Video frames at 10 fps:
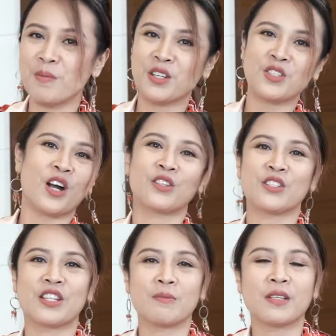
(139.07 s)
from the
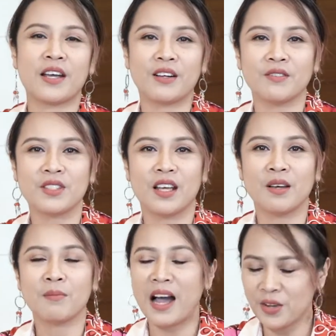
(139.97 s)
doctors themselves.
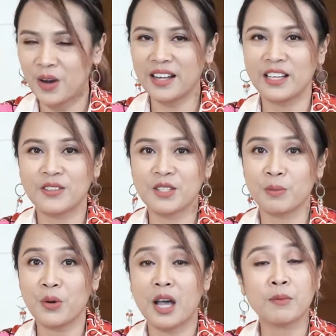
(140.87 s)
Maayong Adlaw,
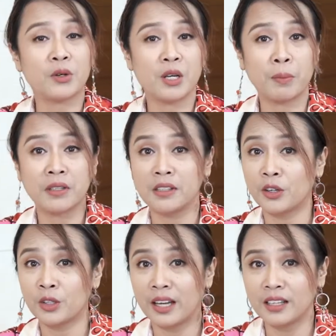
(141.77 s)
Cebu. I'm Kriya
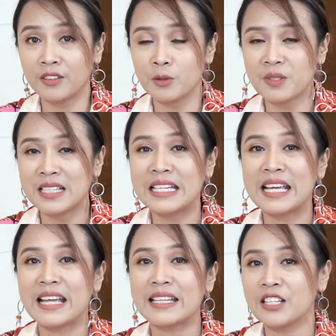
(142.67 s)
Padilla-Ruleda from
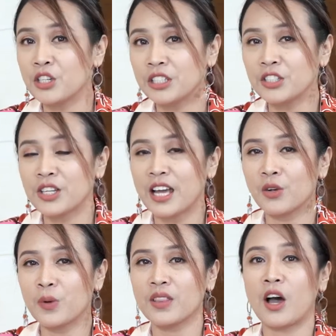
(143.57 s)
CDN Digital
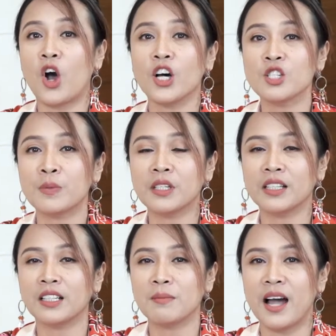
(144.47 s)
together with the
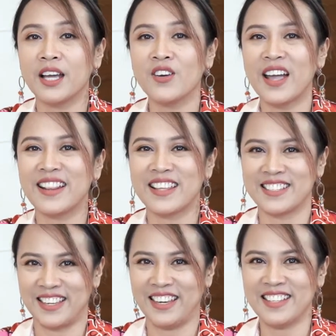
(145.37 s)
hospital at Maayo, and
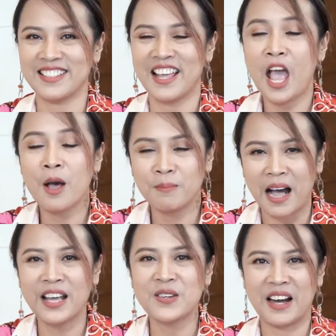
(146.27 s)
this is
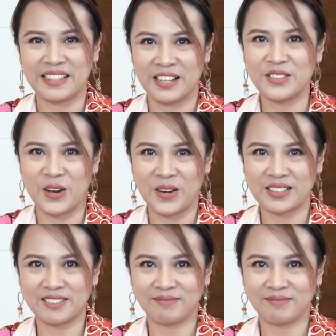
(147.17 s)
Maayong Adlaw Doc.